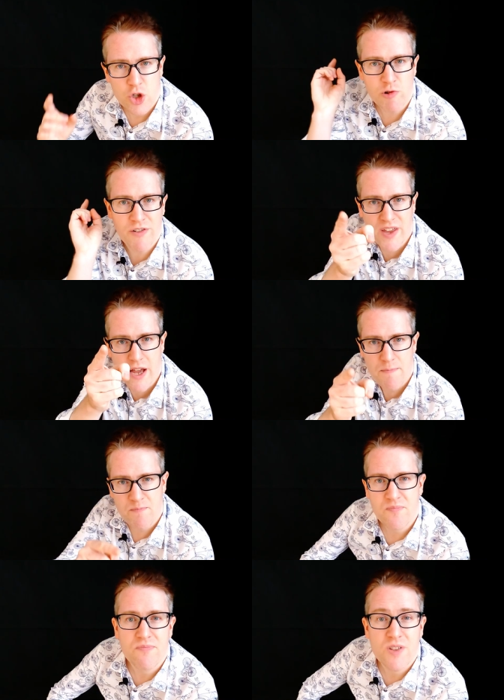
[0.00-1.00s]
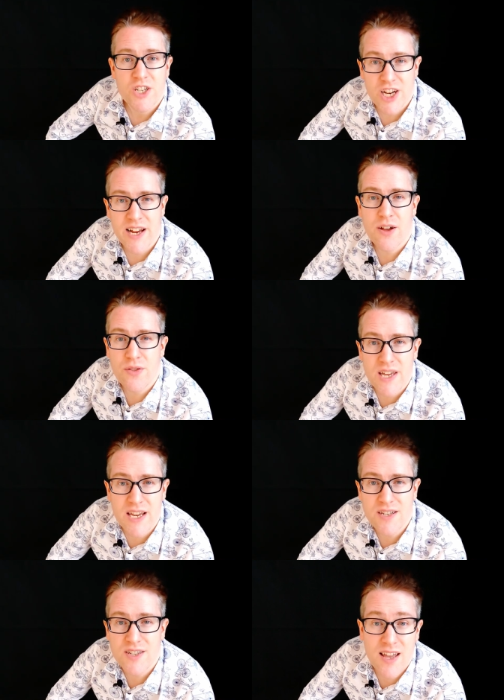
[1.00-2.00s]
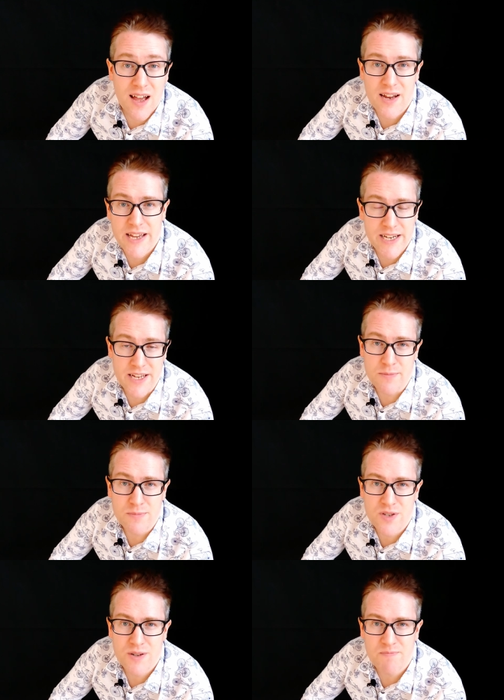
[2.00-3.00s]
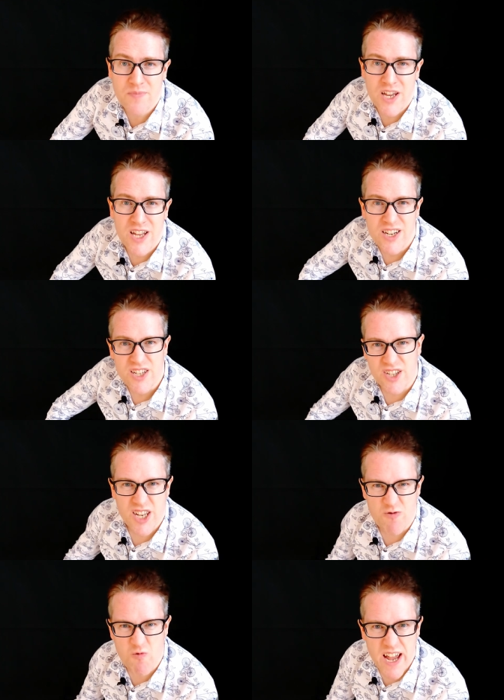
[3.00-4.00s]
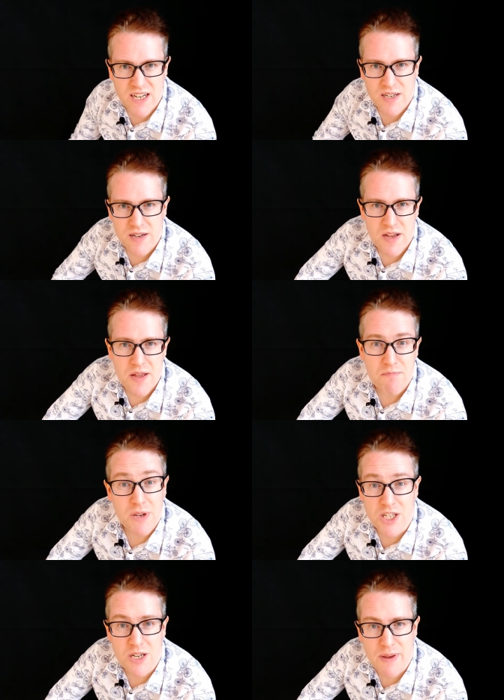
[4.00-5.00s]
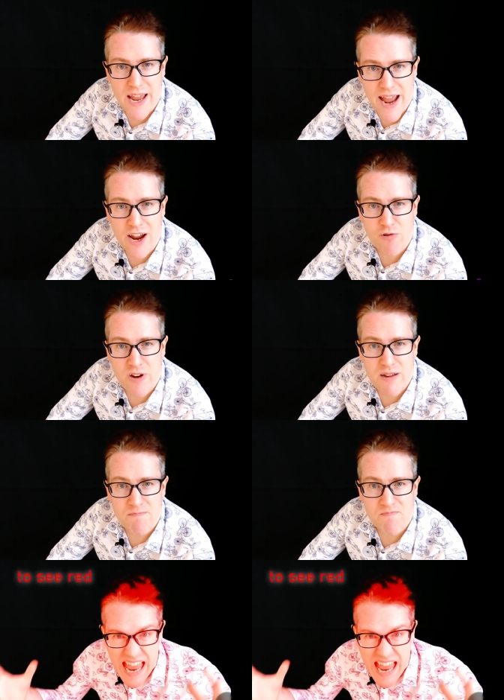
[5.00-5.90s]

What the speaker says: Trivia. Check out these color idioms. To see red means to be angry.